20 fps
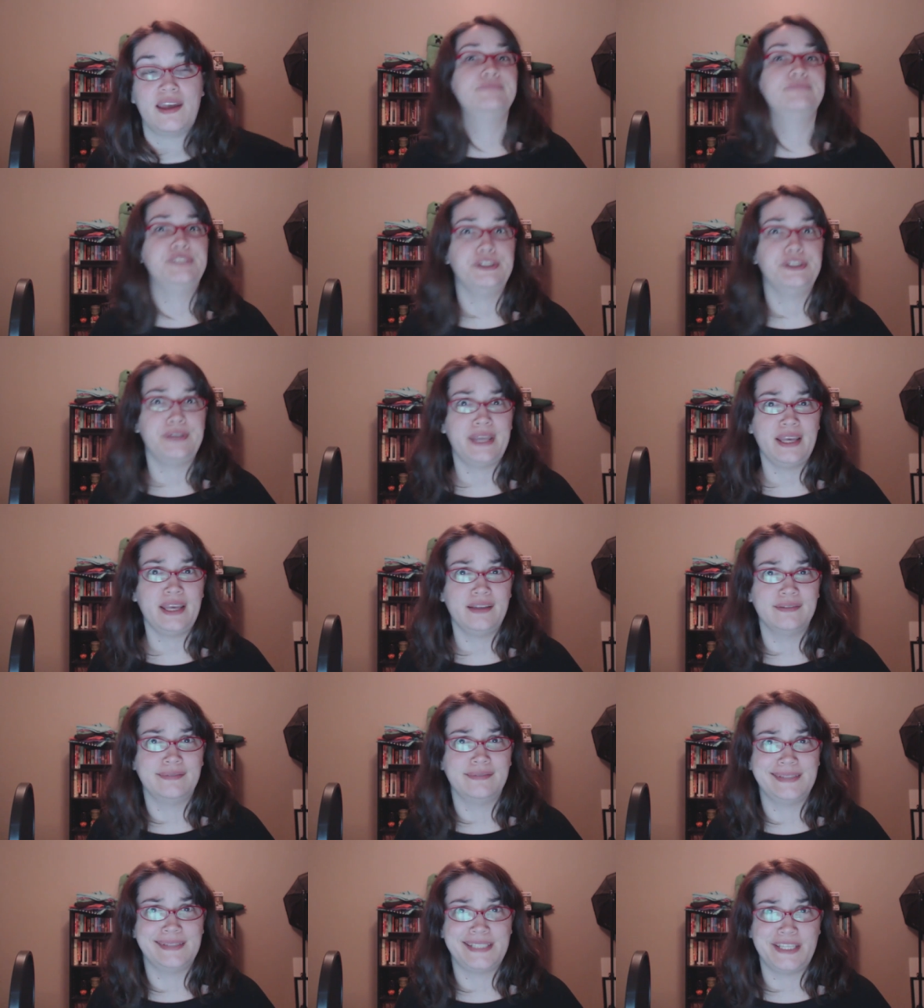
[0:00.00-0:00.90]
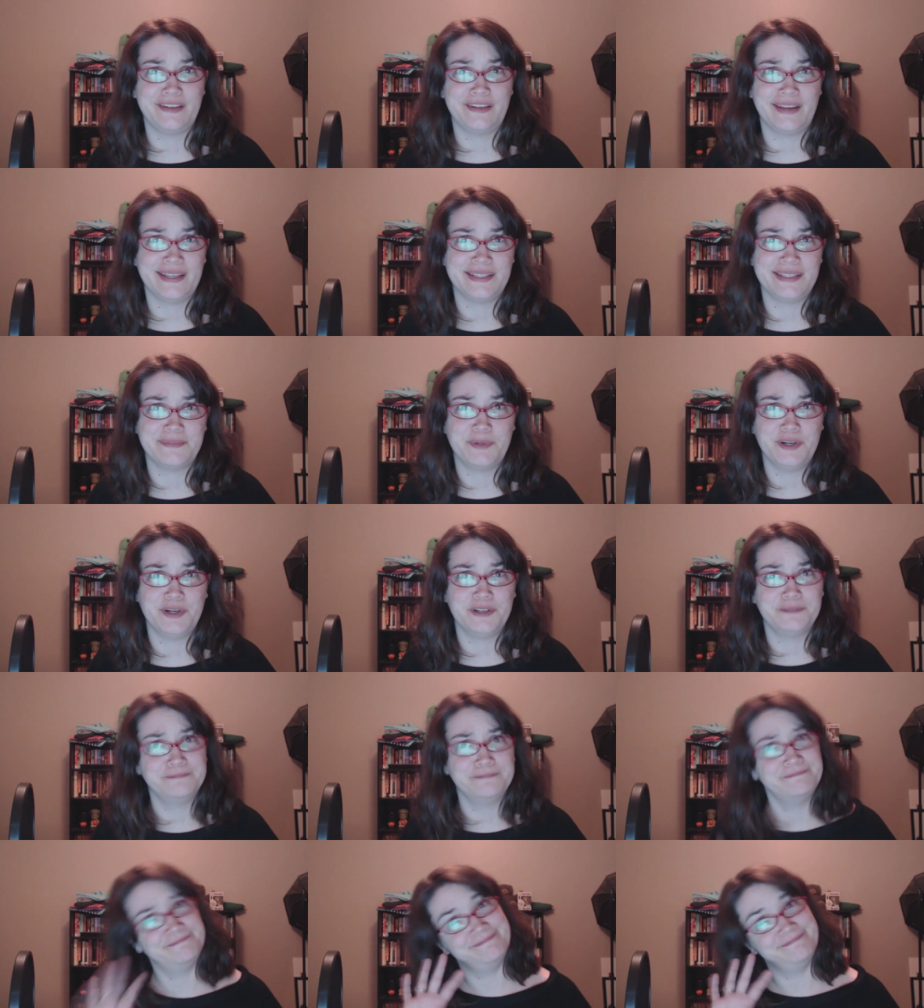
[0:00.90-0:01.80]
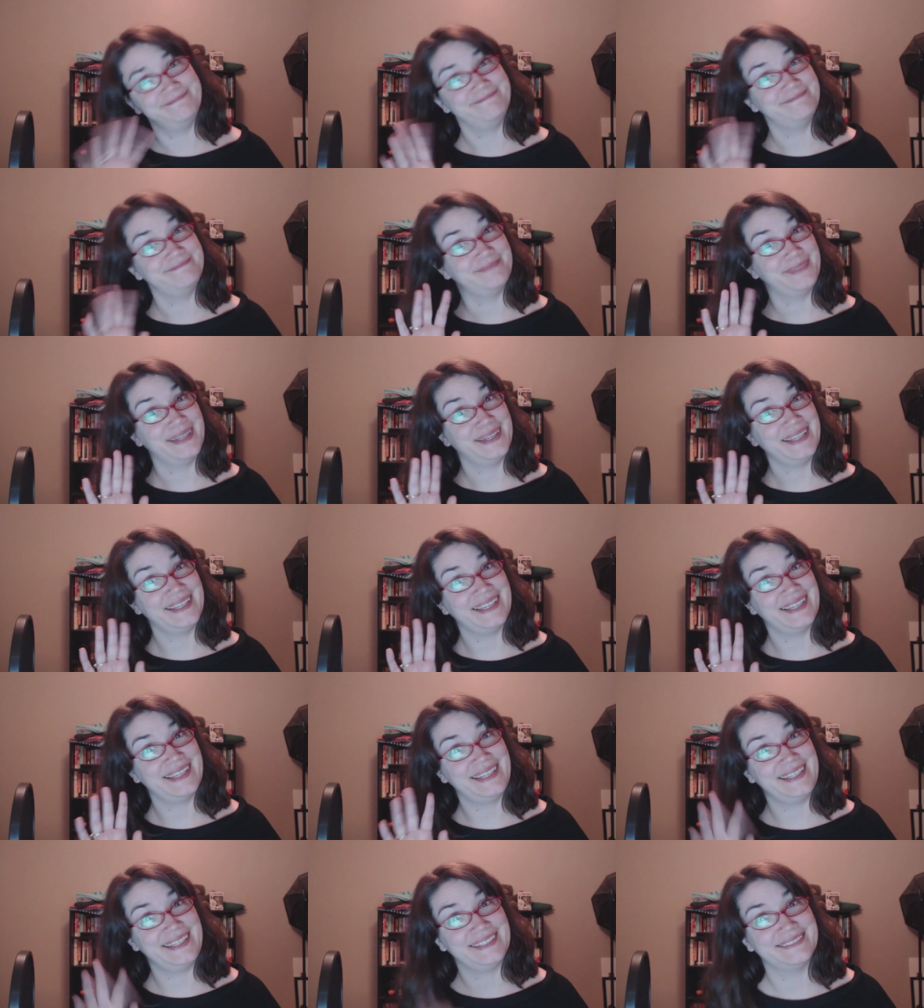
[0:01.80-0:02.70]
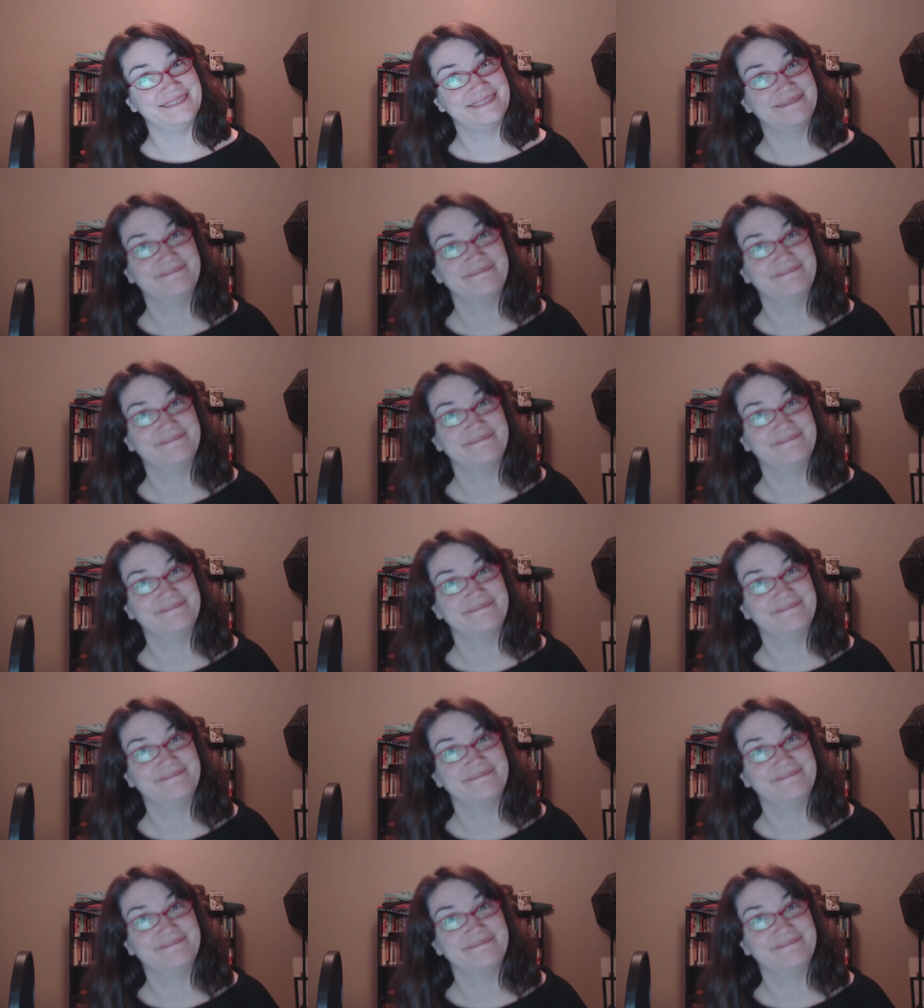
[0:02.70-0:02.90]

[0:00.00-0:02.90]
So yeah, I'll see you guys tomorrow. Bye.